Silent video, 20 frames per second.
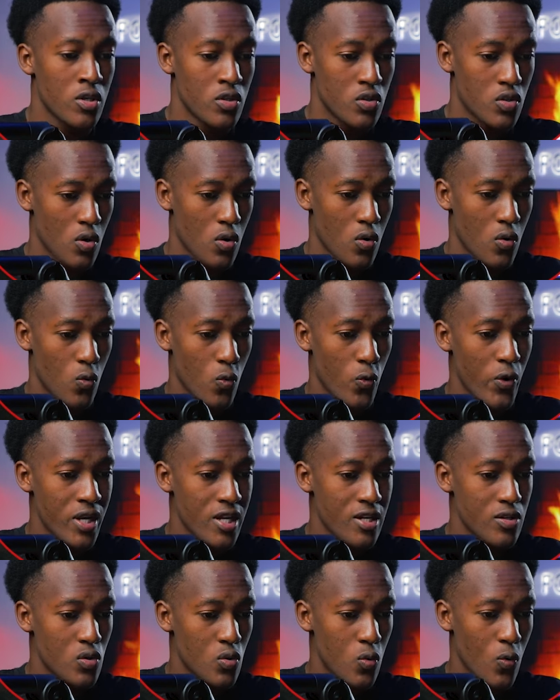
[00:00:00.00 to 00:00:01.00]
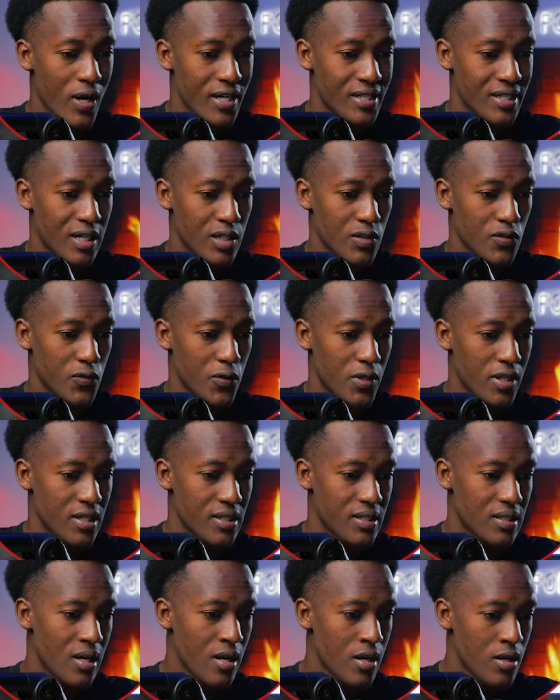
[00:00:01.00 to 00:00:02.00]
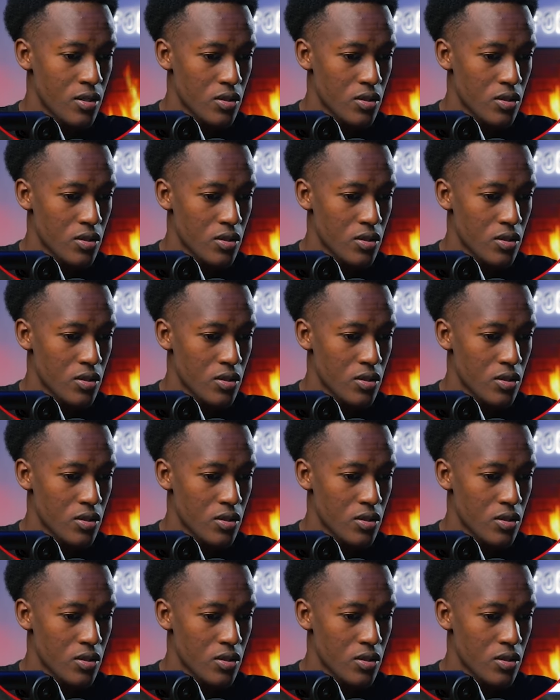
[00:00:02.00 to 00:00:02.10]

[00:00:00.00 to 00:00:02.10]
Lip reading: So we need to watch out for this.